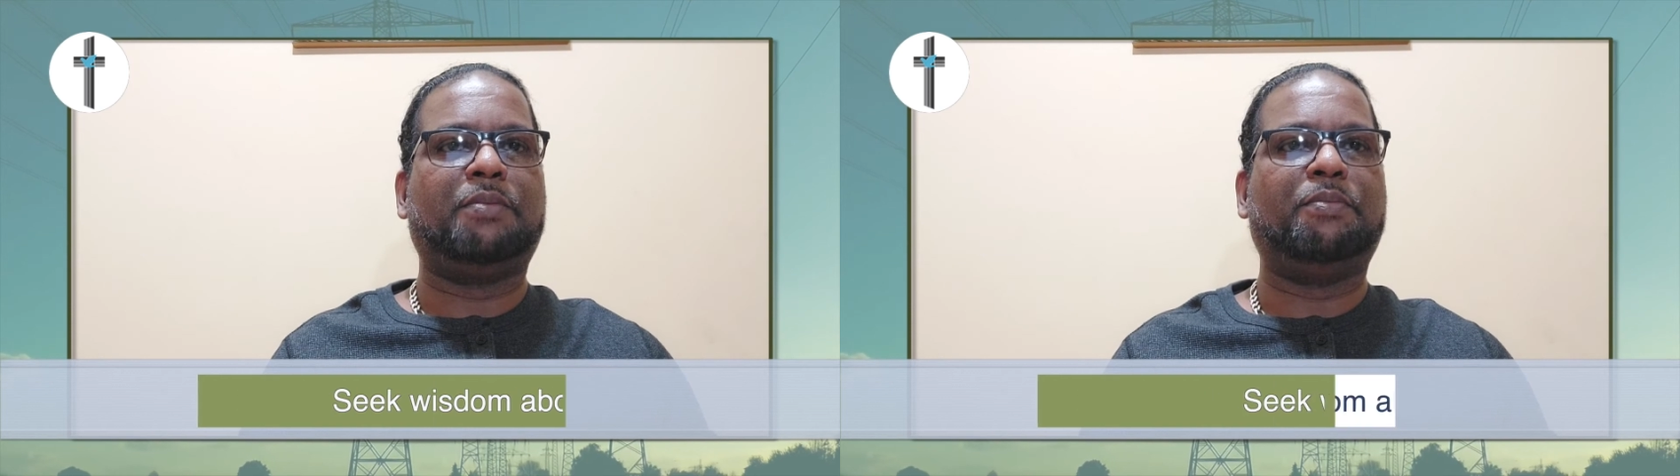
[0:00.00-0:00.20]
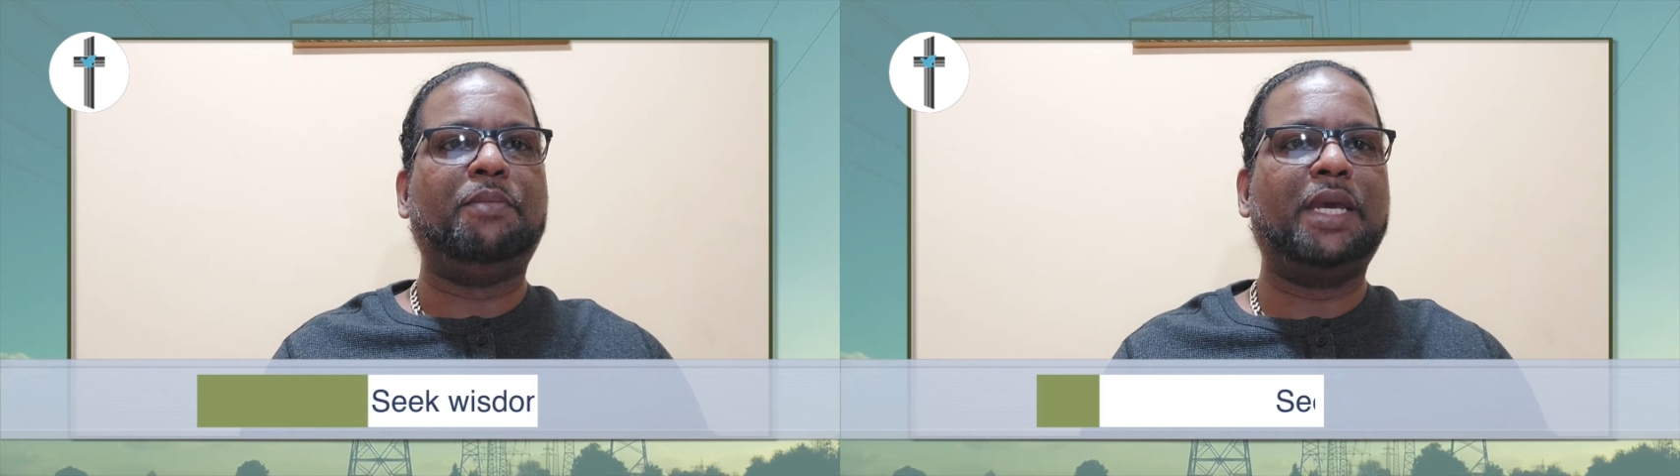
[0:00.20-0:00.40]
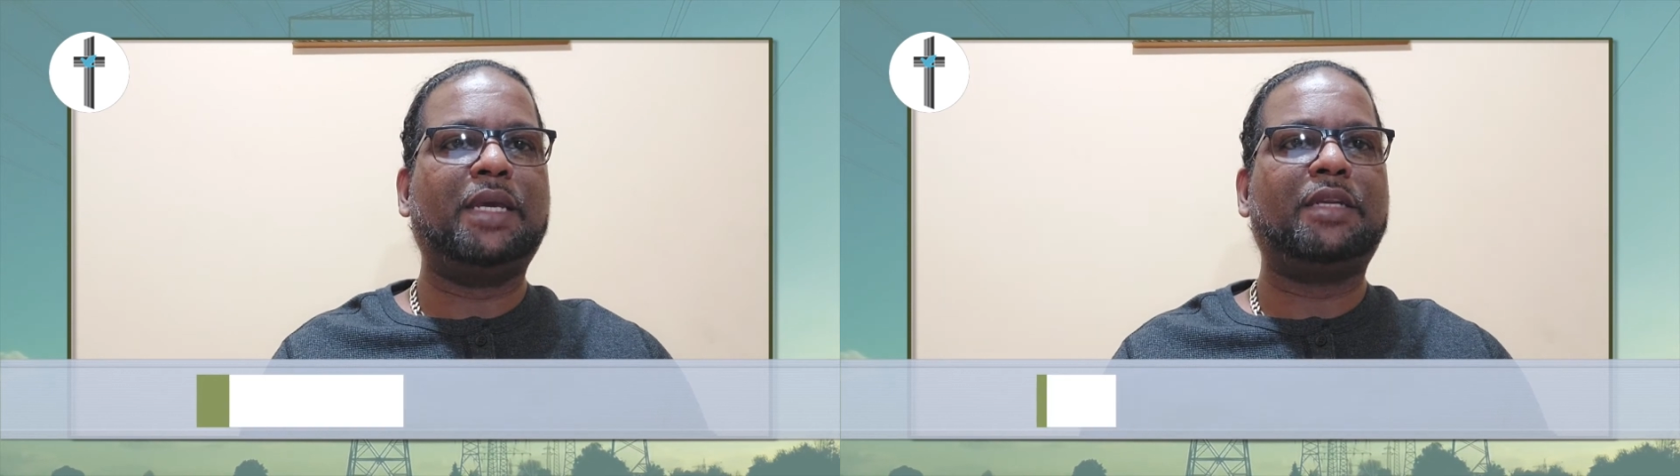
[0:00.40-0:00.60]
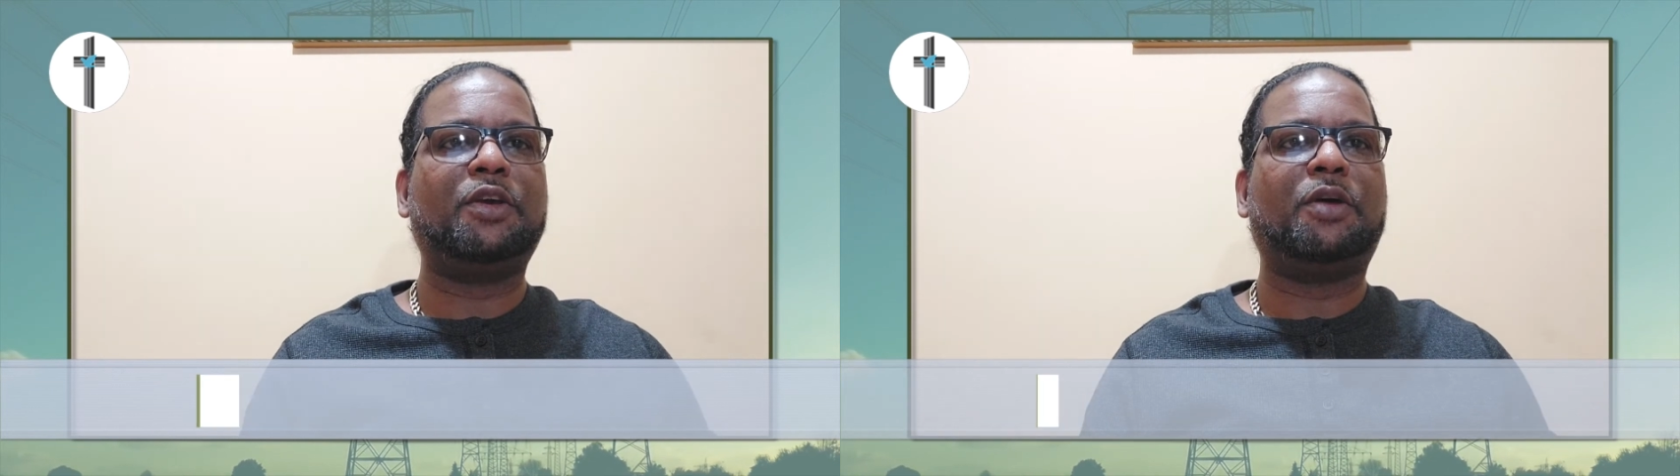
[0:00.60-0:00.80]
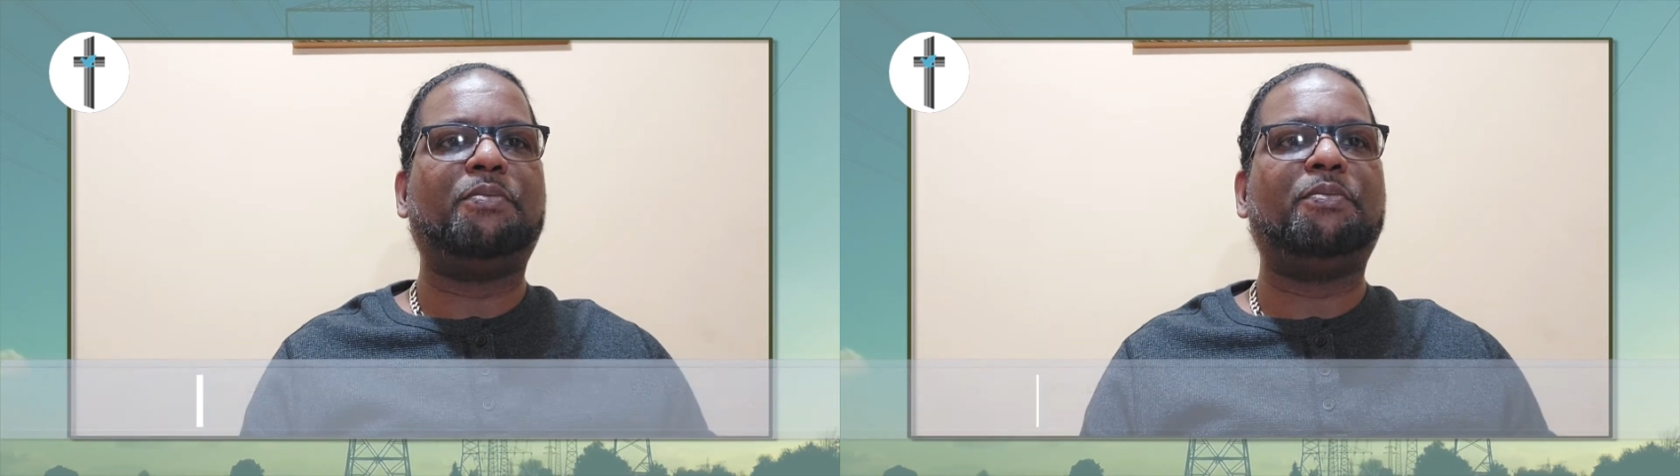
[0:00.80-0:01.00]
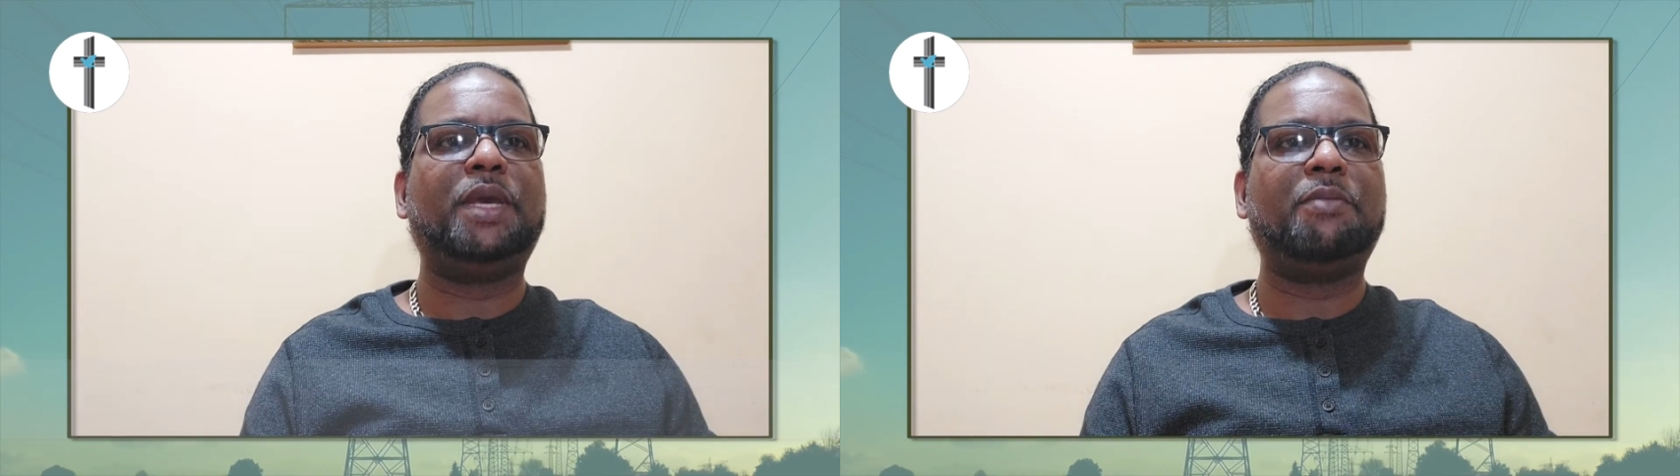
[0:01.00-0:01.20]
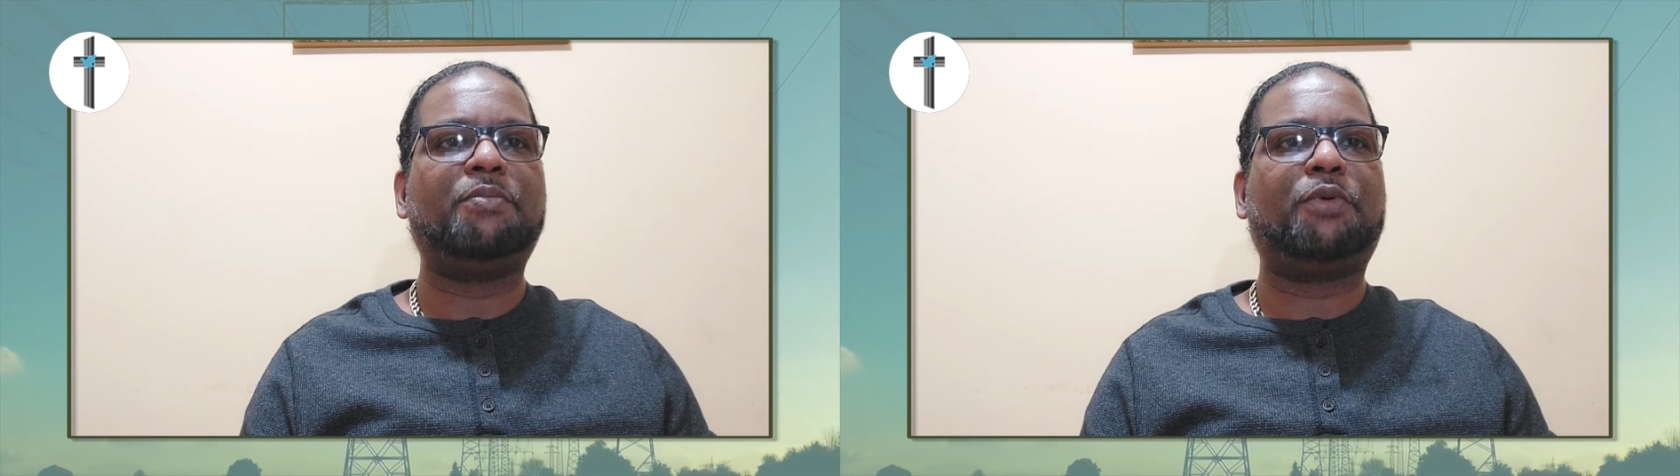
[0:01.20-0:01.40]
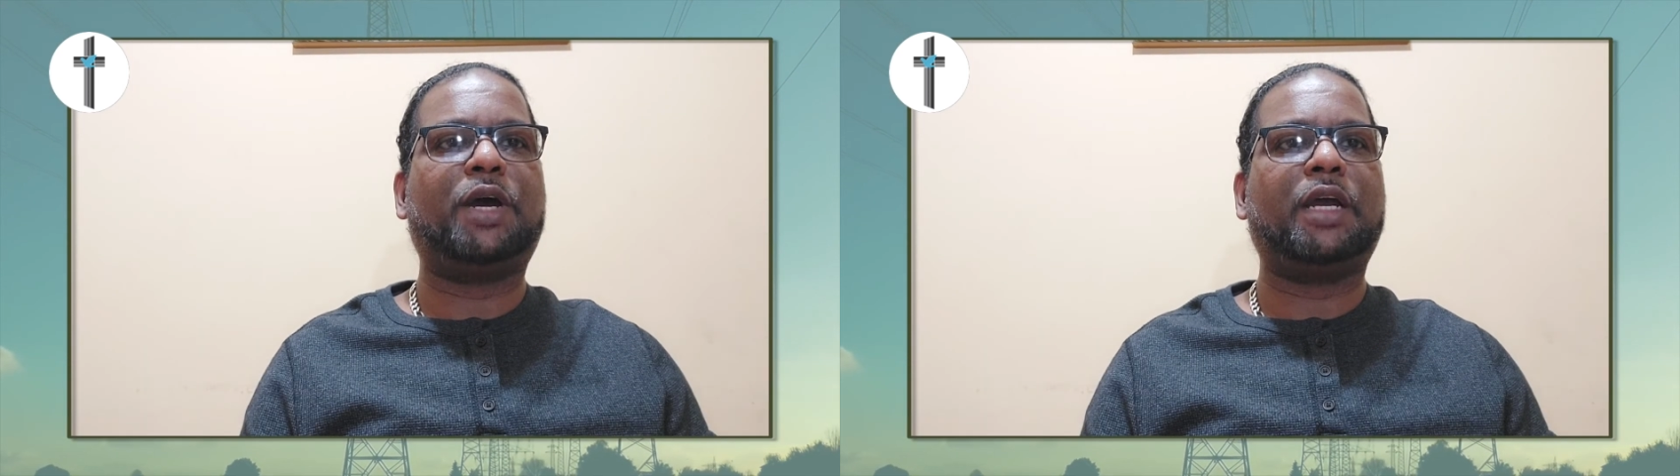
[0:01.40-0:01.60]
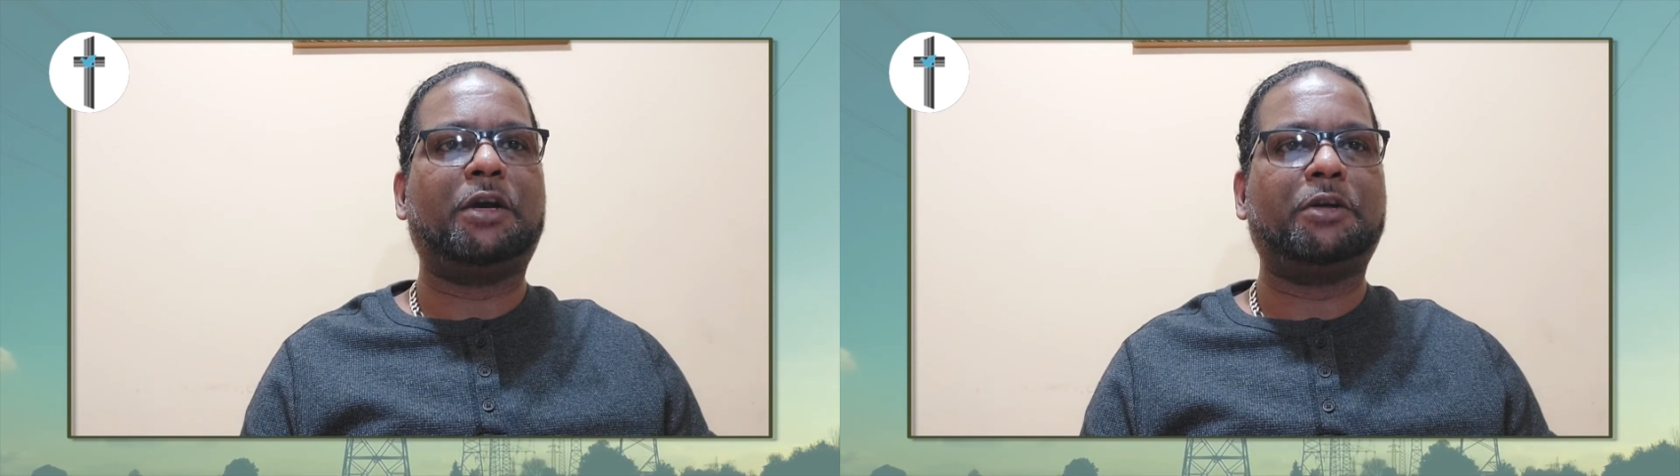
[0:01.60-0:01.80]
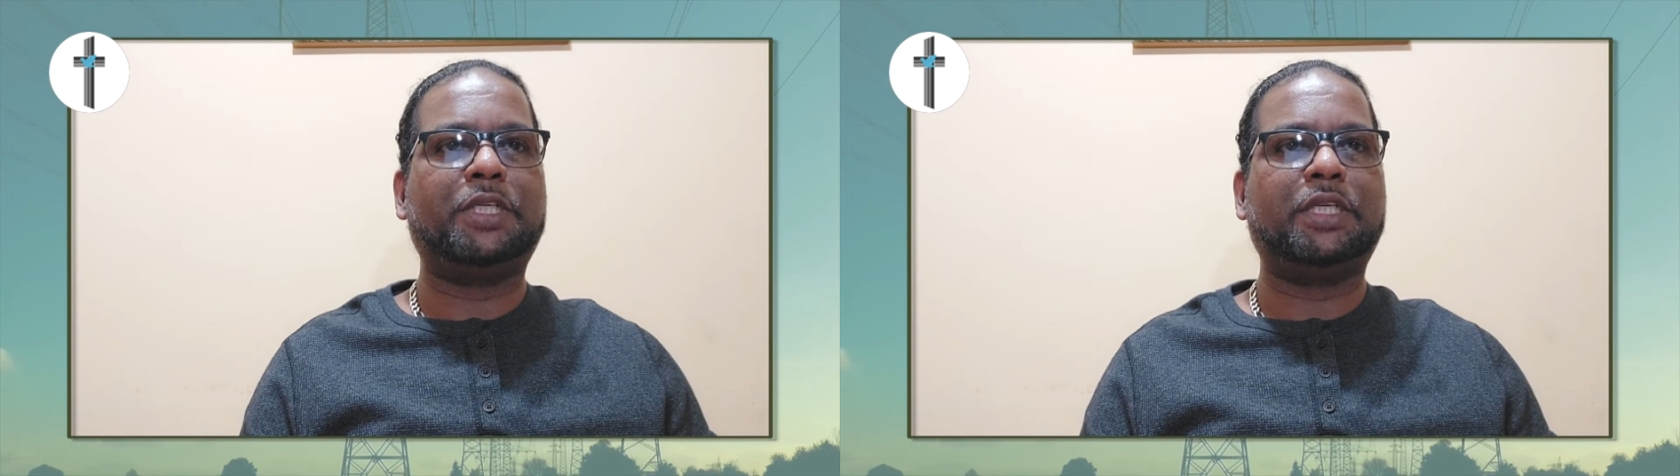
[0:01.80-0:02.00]
Make it your main
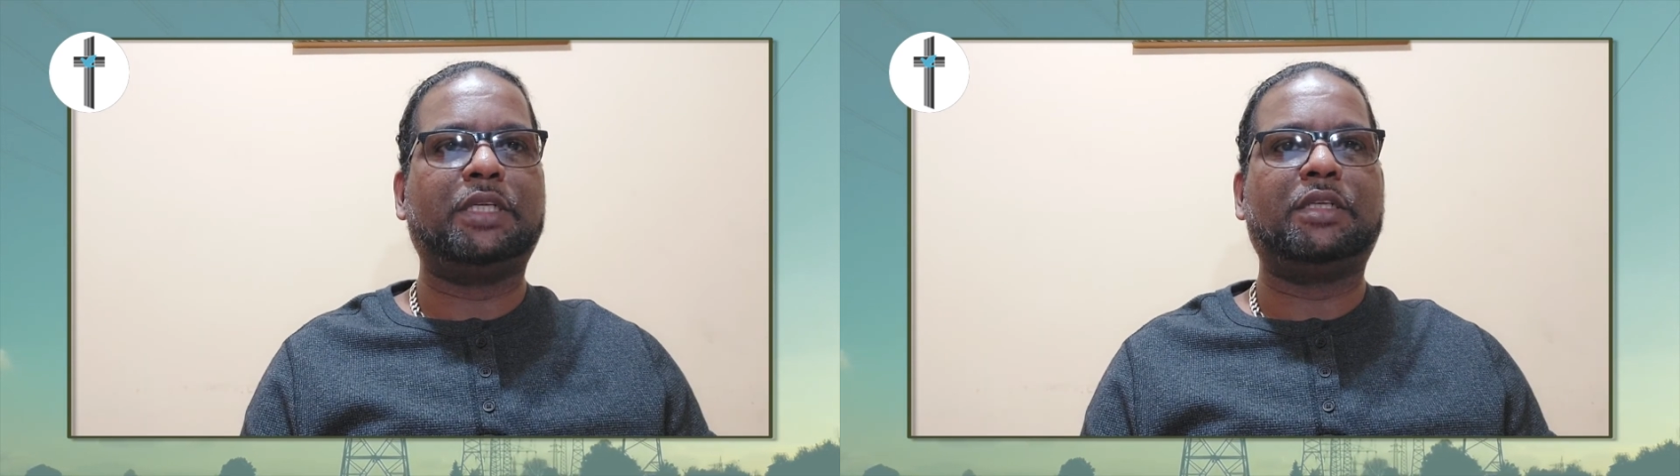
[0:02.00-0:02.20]
priority